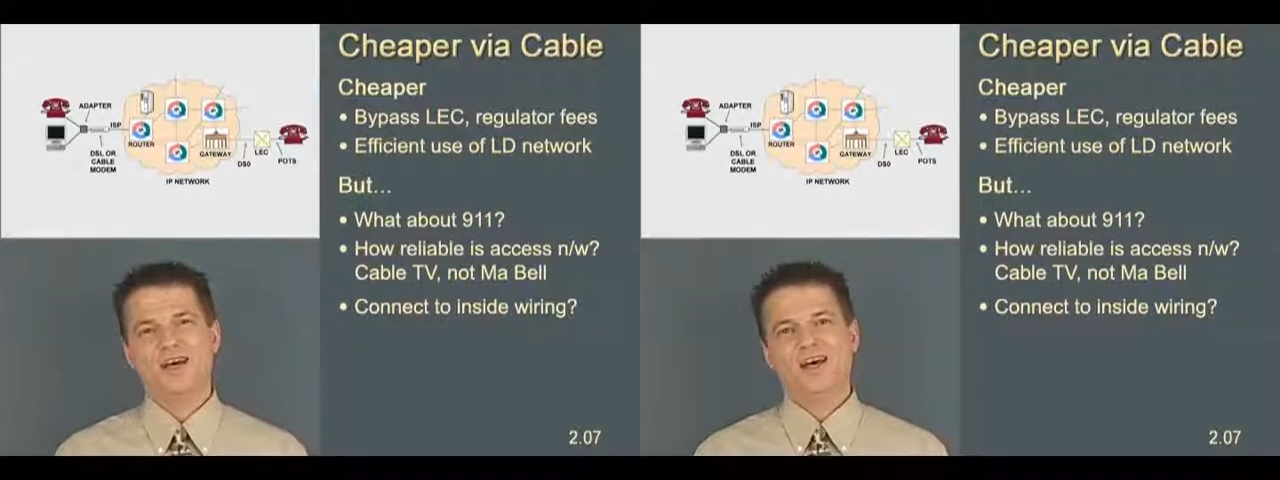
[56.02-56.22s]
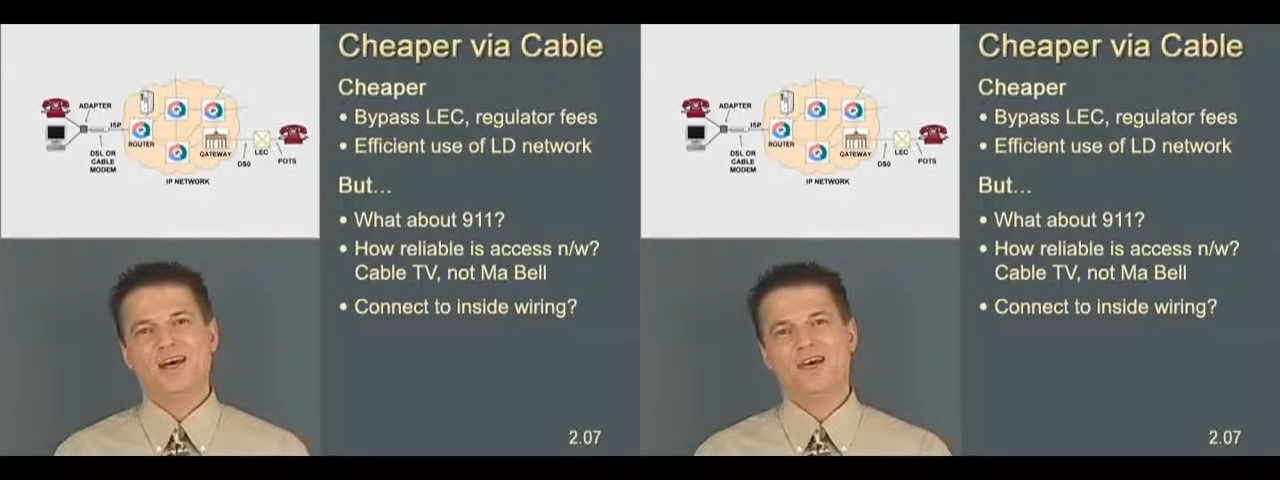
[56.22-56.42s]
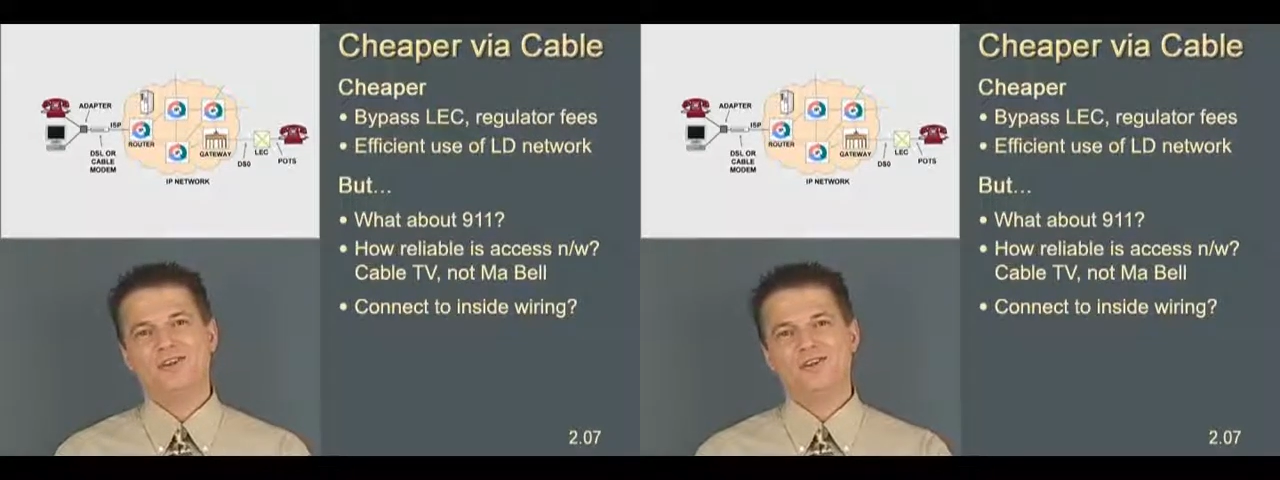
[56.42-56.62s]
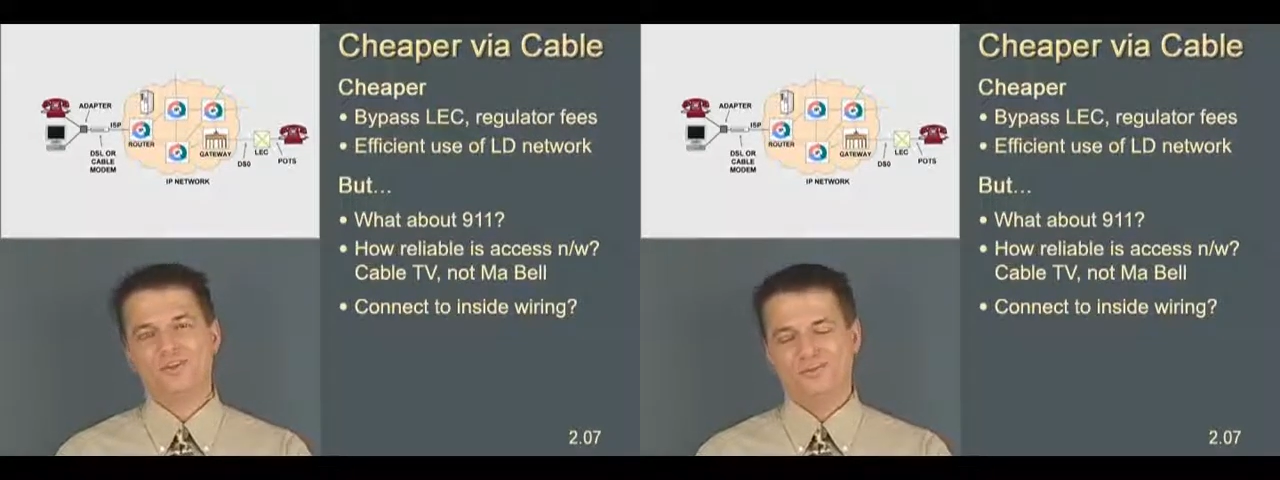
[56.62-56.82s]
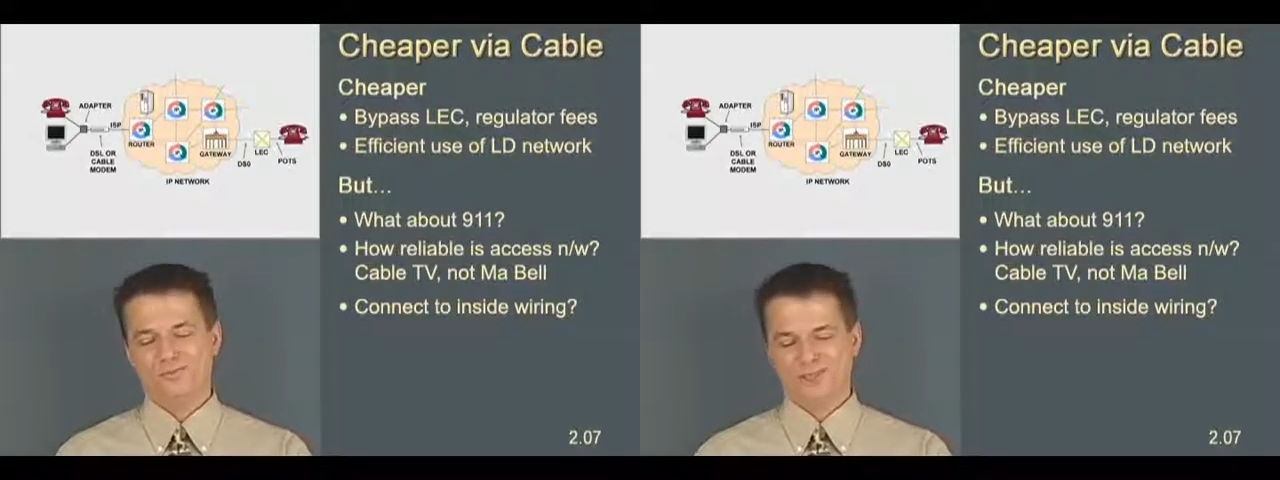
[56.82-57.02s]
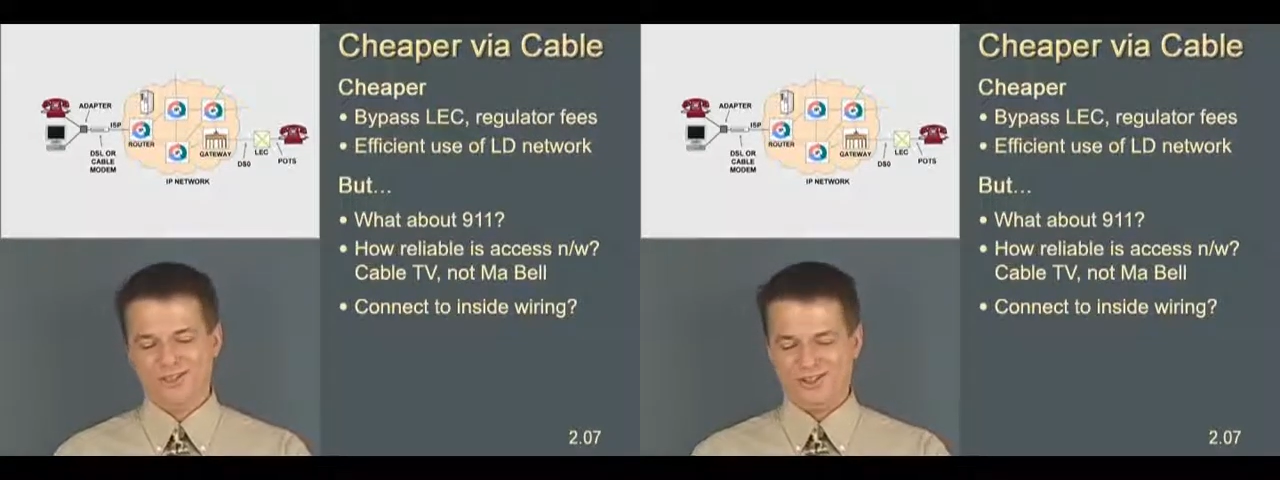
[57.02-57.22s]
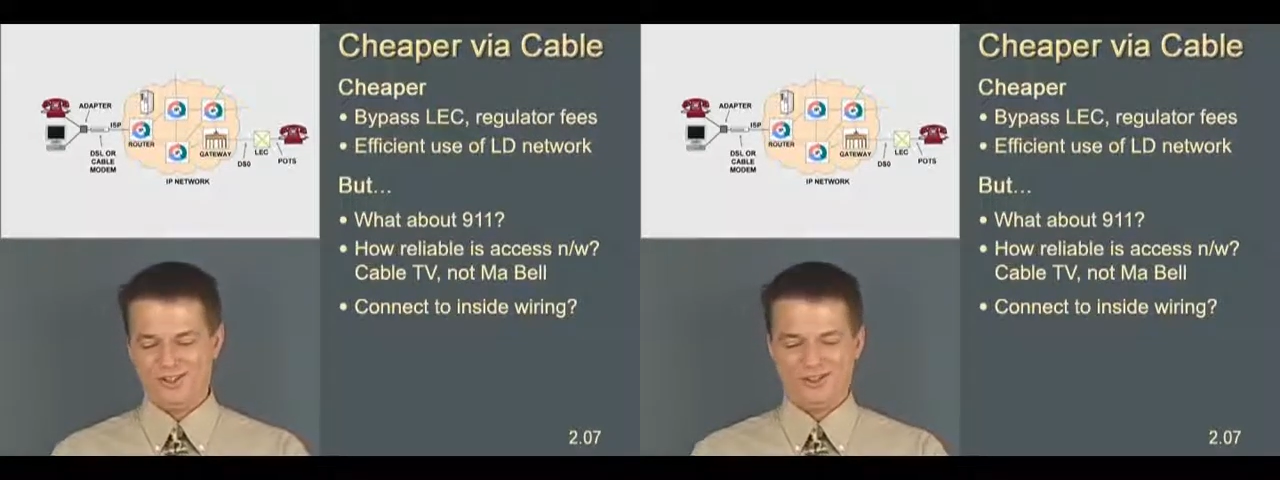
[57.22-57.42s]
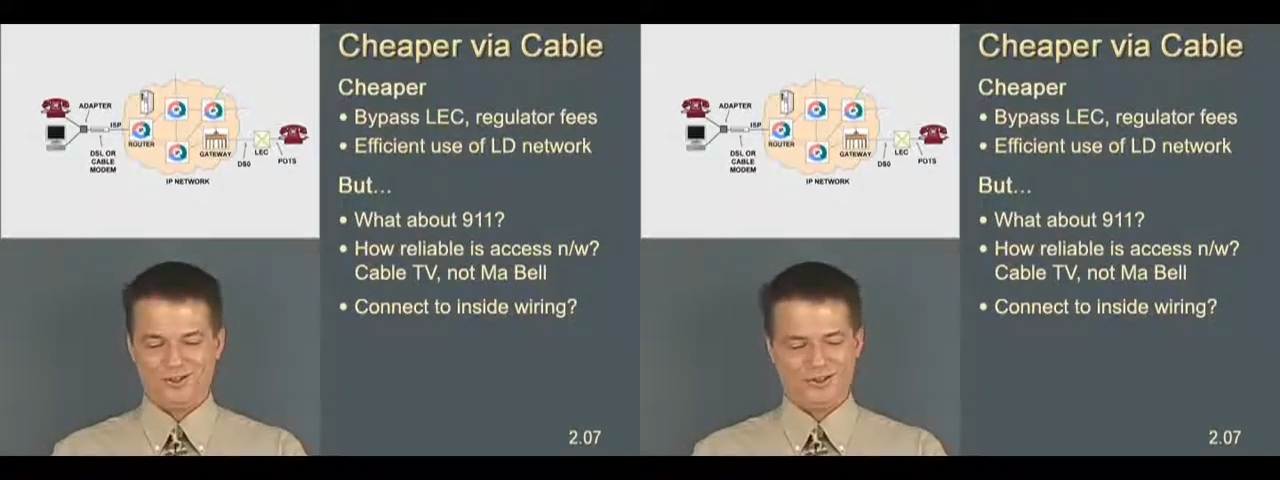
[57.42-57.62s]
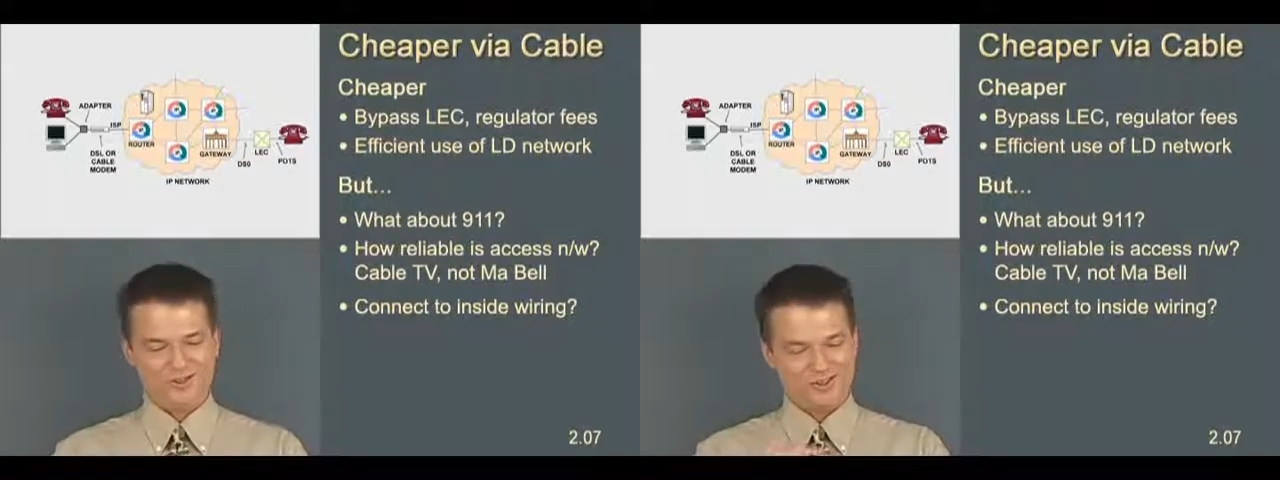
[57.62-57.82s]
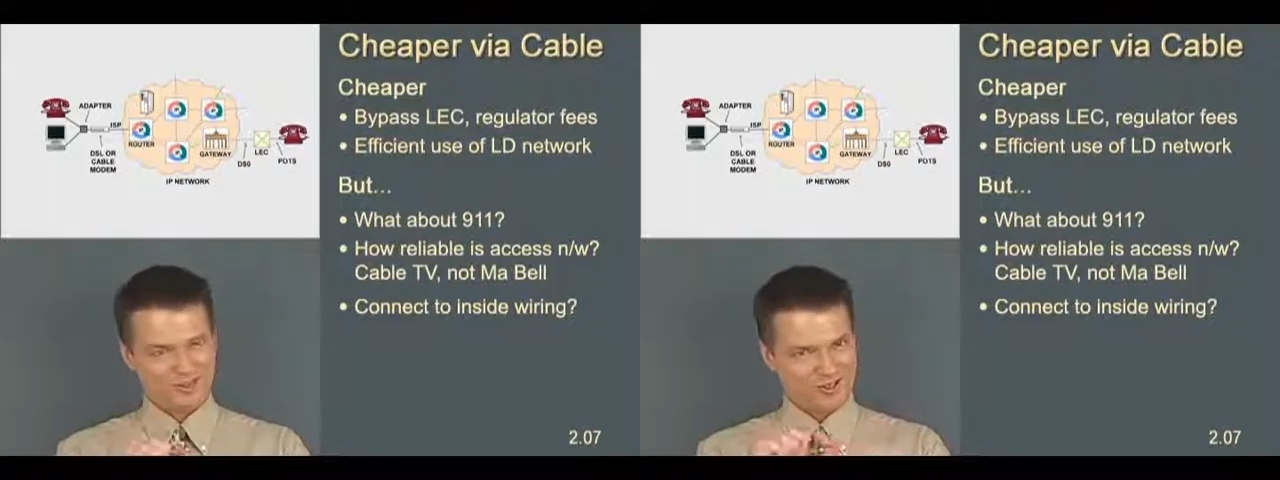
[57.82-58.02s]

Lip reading: and terminate it on one of those